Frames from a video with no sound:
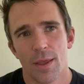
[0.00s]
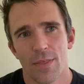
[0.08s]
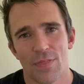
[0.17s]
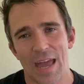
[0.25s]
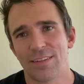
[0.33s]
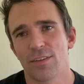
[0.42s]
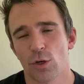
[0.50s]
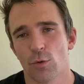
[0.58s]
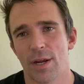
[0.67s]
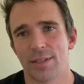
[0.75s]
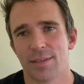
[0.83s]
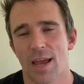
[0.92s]
That's a
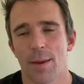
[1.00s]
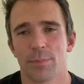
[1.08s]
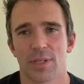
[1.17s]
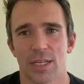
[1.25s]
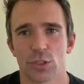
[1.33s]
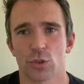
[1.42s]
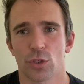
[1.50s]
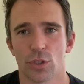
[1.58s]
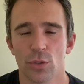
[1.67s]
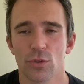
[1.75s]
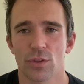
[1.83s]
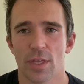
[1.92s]
great time to
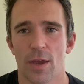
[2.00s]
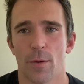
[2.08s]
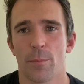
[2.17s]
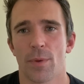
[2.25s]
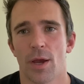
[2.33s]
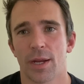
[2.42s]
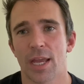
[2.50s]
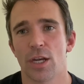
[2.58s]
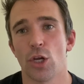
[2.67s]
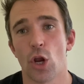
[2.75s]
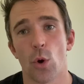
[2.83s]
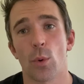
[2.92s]
introduce them,
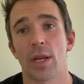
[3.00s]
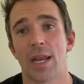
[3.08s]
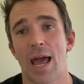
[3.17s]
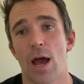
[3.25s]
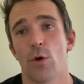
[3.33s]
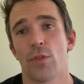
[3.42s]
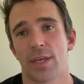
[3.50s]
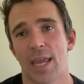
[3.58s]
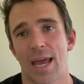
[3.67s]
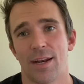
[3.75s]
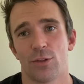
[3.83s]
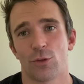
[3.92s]
again, knowing how the
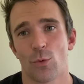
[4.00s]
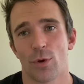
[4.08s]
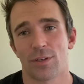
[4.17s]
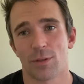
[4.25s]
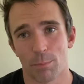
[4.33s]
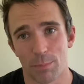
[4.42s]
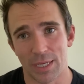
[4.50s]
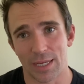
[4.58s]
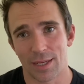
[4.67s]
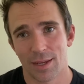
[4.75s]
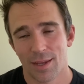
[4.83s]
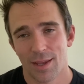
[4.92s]
cat is going to
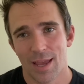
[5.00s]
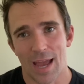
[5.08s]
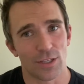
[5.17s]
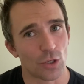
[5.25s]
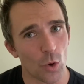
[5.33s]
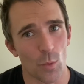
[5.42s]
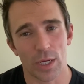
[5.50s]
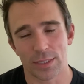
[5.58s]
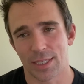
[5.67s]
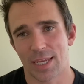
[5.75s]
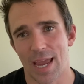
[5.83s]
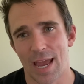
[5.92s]
be. I don't want
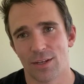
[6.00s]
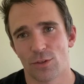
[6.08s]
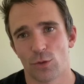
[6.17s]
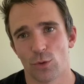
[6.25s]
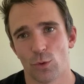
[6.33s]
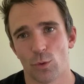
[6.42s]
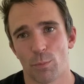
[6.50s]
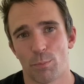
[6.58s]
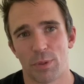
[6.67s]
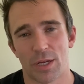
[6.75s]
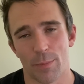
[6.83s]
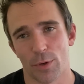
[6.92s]
the cat to
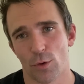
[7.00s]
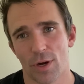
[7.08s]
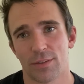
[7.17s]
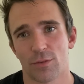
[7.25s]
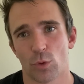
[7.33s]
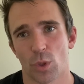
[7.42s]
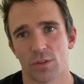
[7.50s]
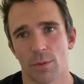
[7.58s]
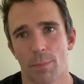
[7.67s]
become aggressive towards the